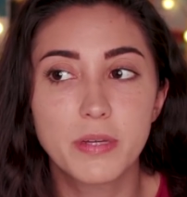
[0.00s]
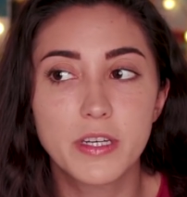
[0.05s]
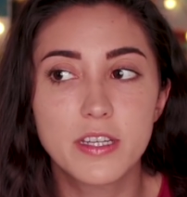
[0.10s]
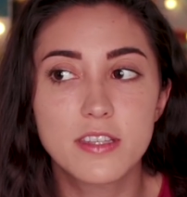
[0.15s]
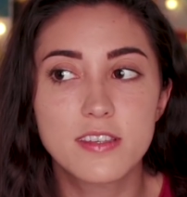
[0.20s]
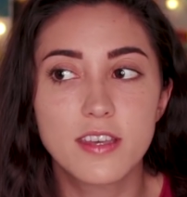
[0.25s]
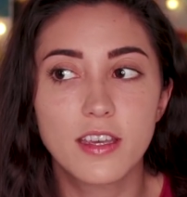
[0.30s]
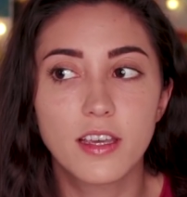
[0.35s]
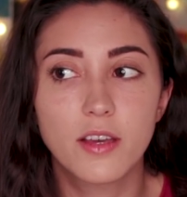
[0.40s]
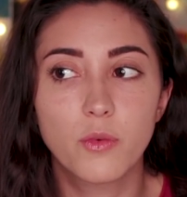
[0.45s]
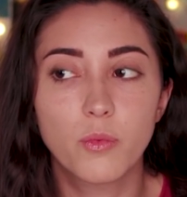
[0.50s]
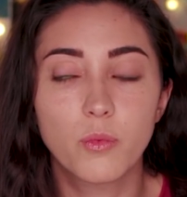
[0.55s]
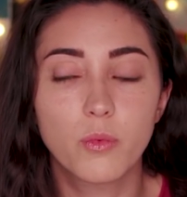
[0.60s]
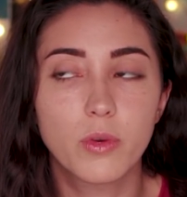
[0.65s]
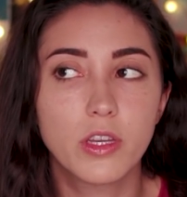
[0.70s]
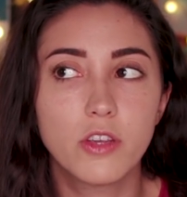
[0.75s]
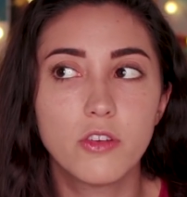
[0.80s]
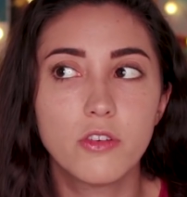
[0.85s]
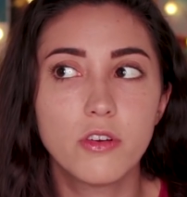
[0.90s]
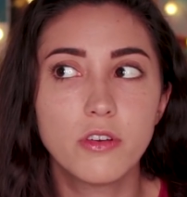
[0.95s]
But it's like
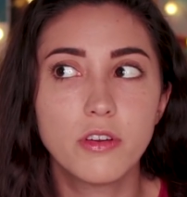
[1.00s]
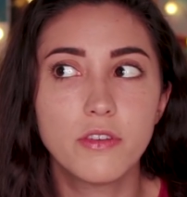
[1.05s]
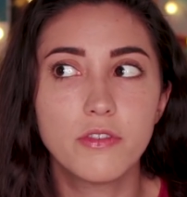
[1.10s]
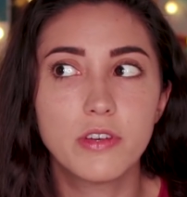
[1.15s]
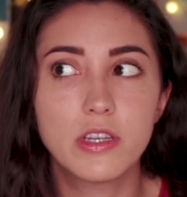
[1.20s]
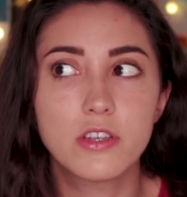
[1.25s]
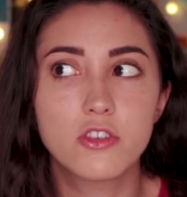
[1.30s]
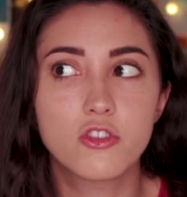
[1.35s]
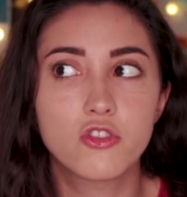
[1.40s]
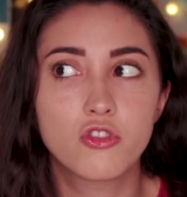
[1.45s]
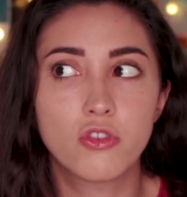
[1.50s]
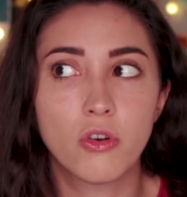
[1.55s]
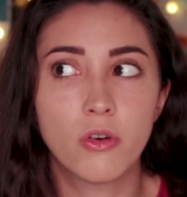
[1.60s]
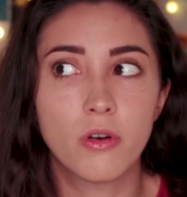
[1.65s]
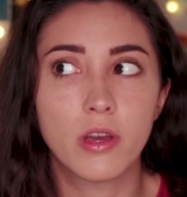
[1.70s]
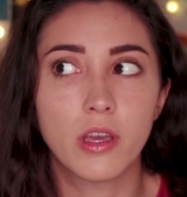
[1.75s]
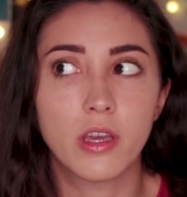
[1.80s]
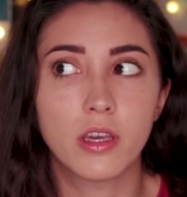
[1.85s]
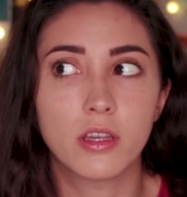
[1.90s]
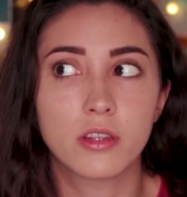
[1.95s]
when you don't even
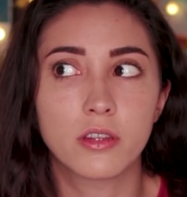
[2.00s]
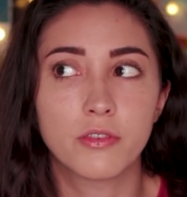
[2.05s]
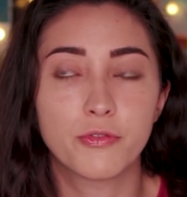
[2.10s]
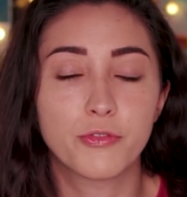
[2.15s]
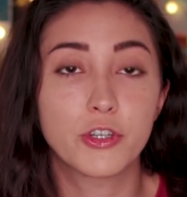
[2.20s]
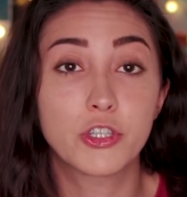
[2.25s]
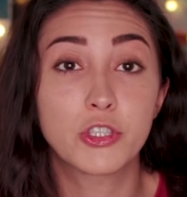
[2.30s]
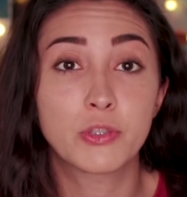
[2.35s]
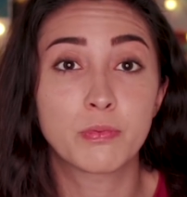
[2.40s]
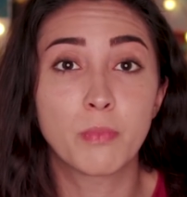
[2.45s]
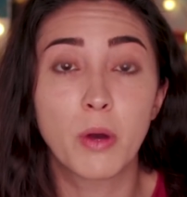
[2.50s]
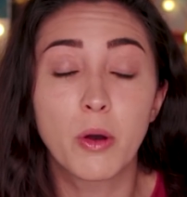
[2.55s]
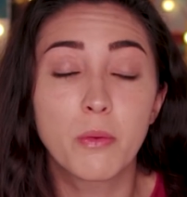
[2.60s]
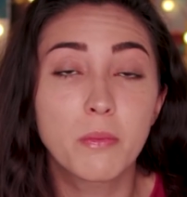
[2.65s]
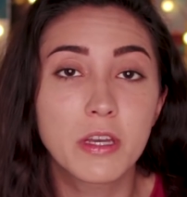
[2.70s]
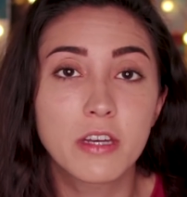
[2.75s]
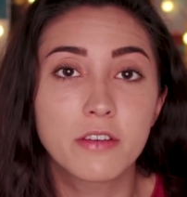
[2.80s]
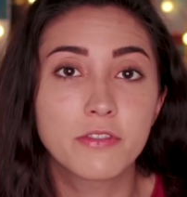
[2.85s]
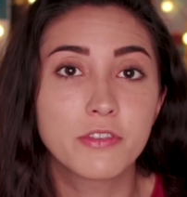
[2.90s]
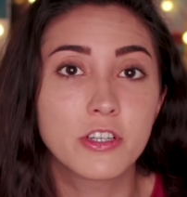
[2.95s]
enjoy the first
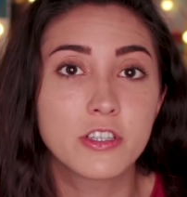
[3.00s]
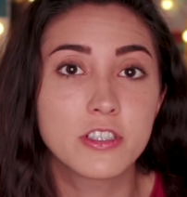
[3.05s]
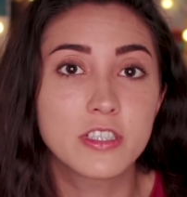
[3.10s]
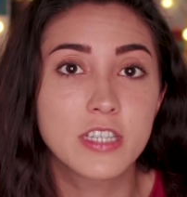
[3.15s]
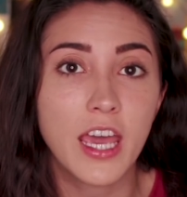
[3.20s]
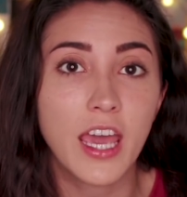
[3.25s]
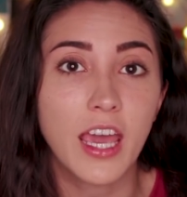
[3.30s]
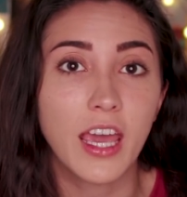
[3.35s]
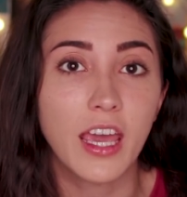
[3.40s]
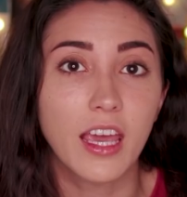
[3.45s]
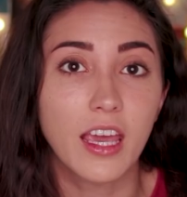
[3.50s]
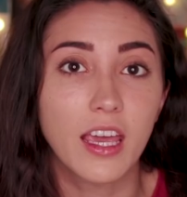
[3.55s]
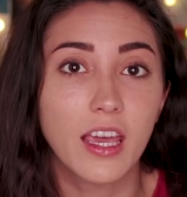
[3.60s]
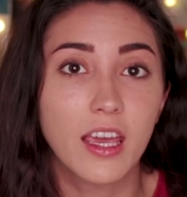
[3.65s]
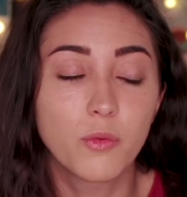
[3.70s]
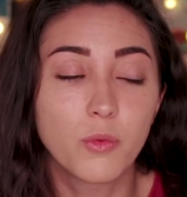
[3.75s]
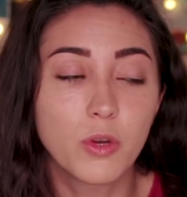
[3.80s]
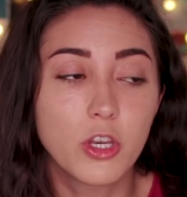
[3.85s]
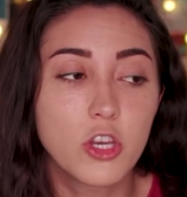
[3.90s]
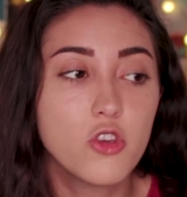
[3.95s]
moment of your
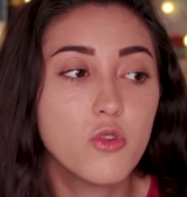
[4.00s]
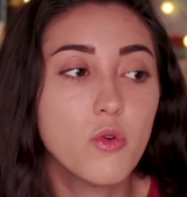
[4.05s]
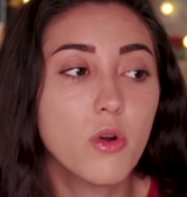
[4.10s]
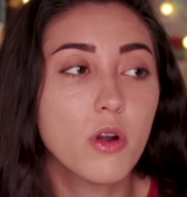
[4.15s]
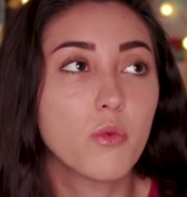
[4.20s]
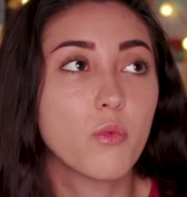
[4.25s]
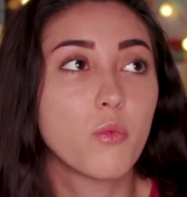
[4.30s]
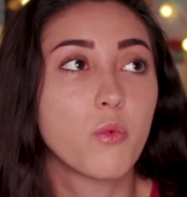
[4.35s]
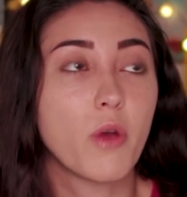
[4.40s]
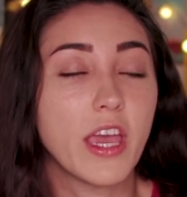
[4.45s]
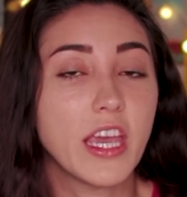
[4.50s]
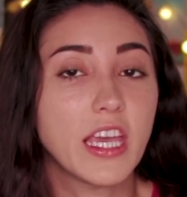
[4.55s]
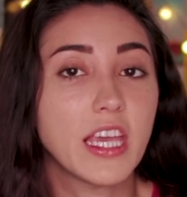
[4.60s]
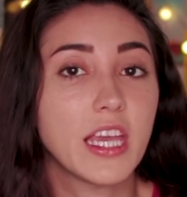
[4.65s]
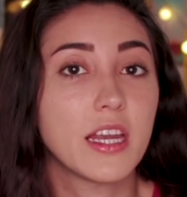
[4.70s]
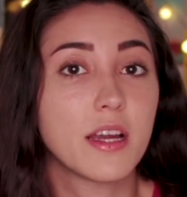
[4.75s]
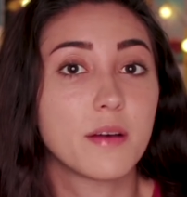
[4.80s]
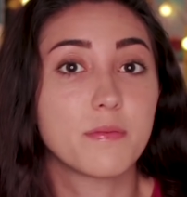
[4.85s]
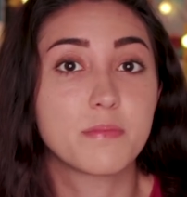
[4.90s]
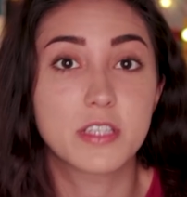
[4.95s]
day, when you are
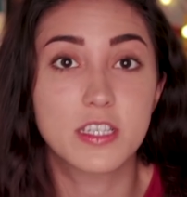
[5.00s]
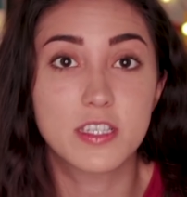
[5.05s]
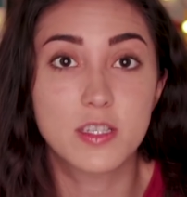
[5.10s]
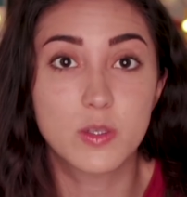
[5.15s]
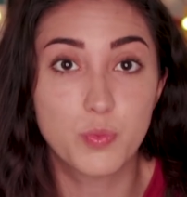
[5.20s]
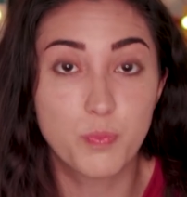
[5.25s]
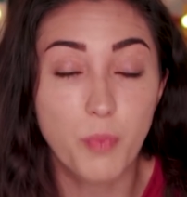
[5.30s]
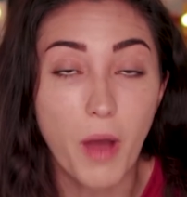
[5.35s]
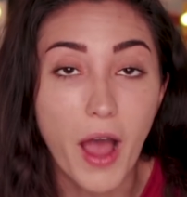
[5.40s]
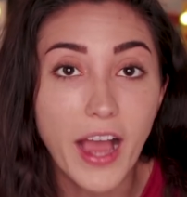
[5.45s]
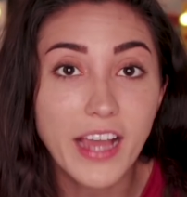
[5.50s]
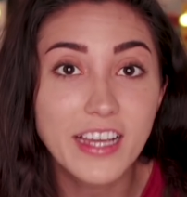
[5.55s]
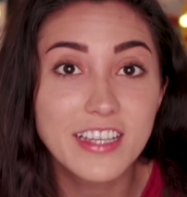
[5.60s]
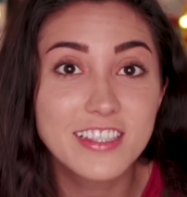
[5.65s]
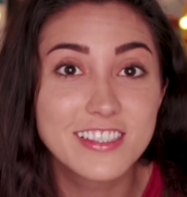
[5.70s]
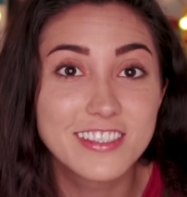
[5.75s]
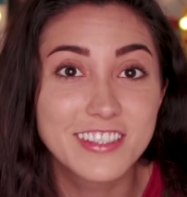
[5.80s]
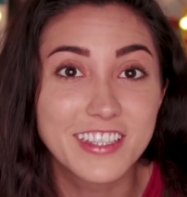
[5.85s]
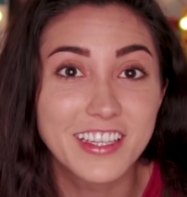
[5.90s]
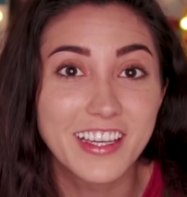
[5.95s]
waking up
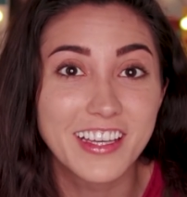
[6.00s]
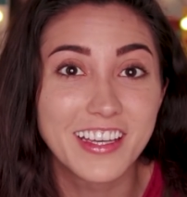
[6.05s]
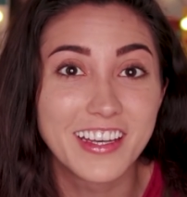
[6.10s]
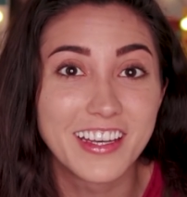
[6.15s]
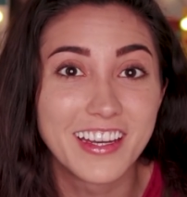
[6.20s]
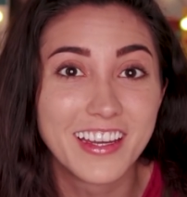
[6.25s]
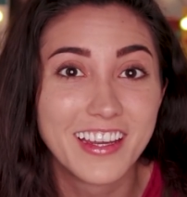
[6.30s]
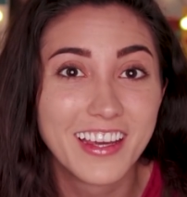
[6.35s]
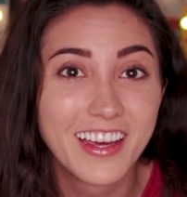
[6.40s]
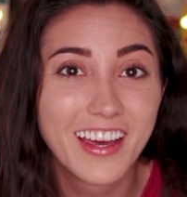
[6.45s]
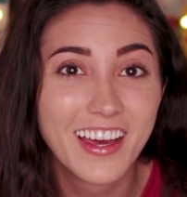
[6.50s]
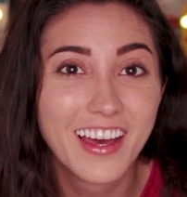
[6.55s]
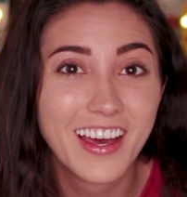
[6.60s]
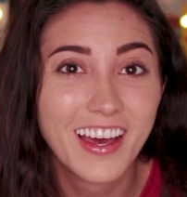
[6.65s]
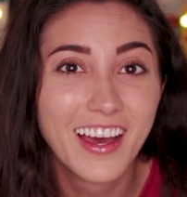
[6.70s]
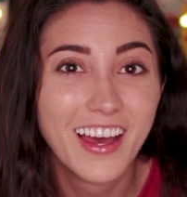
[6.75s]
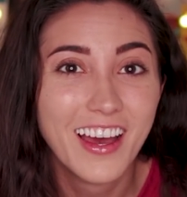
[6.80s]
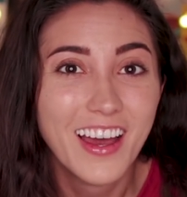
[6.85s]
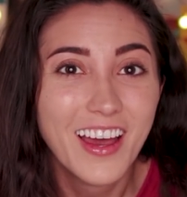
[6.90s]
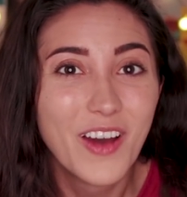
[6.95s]
despising
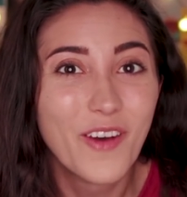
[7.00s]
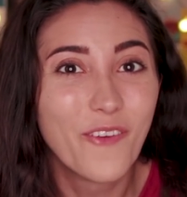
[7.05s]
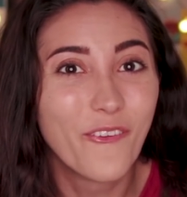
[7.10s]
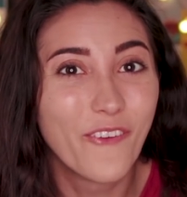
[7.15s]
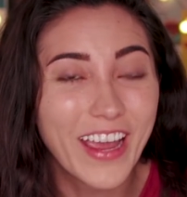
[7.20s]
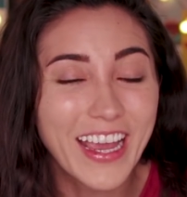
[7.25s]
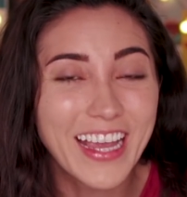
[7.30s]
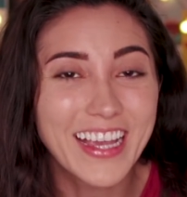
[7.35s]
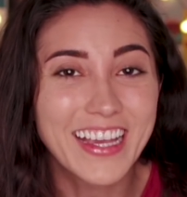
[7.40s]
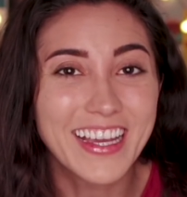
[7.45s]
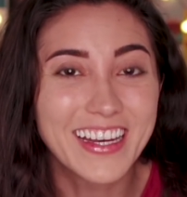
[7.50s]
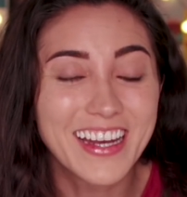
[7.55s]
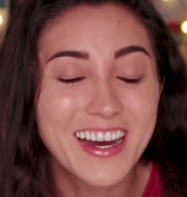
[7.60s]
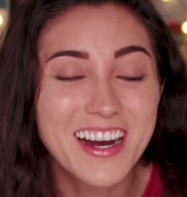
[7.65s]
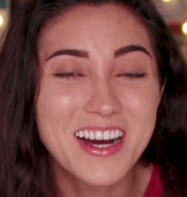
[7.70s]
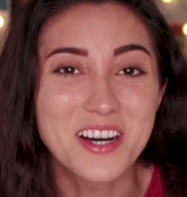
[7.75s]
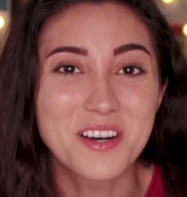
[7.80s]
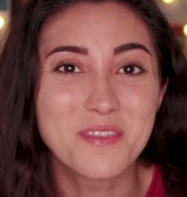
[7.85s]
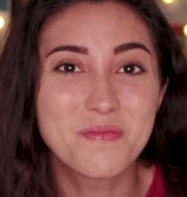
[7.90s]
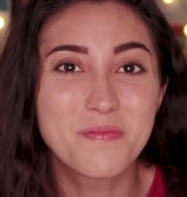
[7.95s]
waking
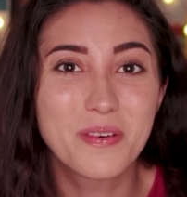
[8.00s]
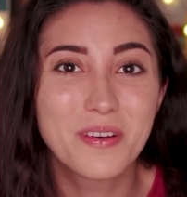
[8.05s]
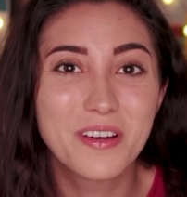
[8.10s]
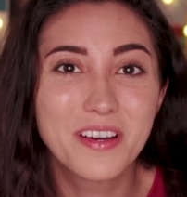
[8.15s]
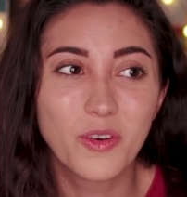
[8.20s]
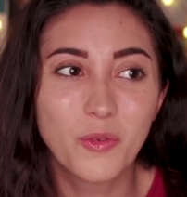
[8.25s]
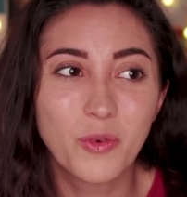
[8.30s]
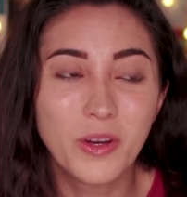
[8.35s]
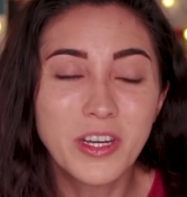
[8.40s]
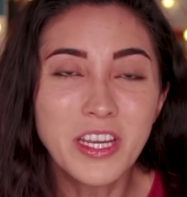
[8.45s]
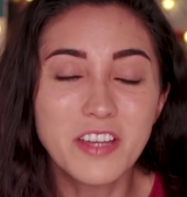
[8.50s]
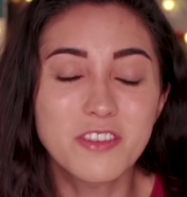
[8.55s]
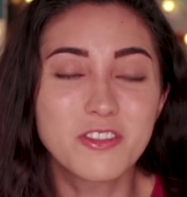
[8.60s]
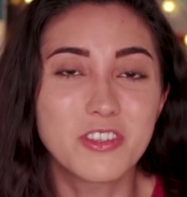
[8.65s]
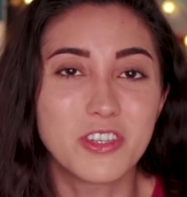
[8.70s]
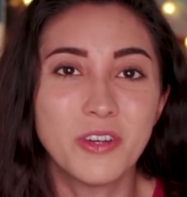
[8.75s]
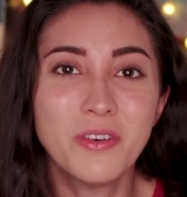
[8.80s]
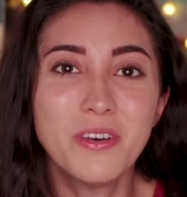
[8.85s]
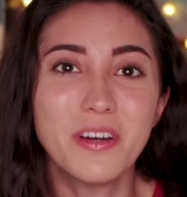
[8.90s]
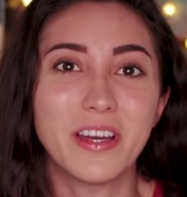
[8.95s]
up, what are you
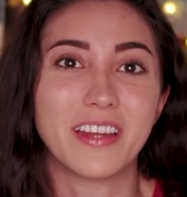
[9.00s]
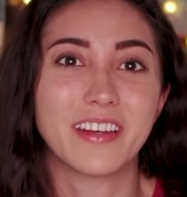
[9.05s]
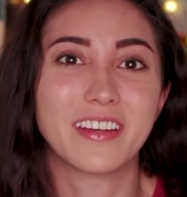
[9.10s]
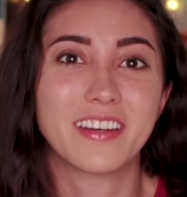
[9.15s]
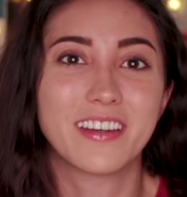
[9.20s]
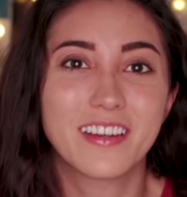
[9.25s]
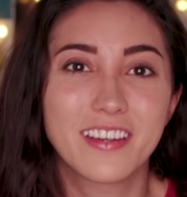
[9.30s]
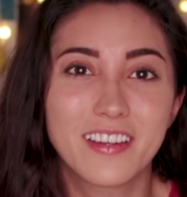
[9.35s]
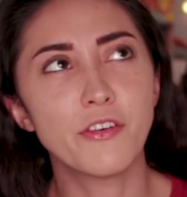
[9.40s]
doing?